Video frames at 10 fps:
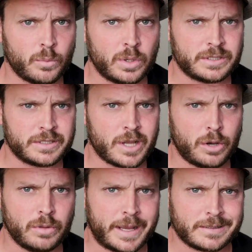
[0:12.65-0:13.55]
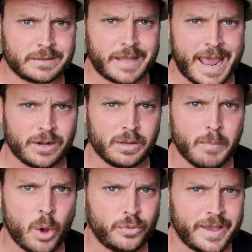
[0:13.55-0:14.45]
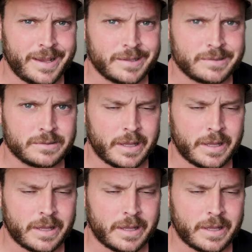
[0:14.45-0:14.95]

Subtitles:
what is it called, like, candle at both ends.